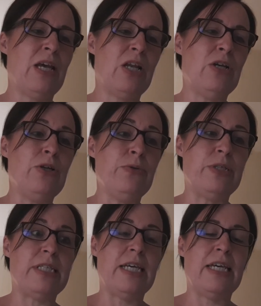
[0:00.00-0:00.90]

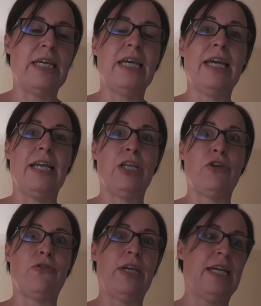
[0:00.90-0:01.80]
Lucy in
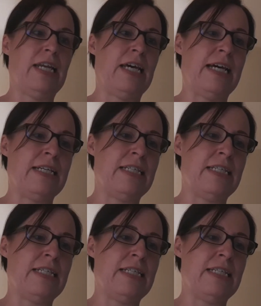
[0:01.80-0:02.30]
Creakerland.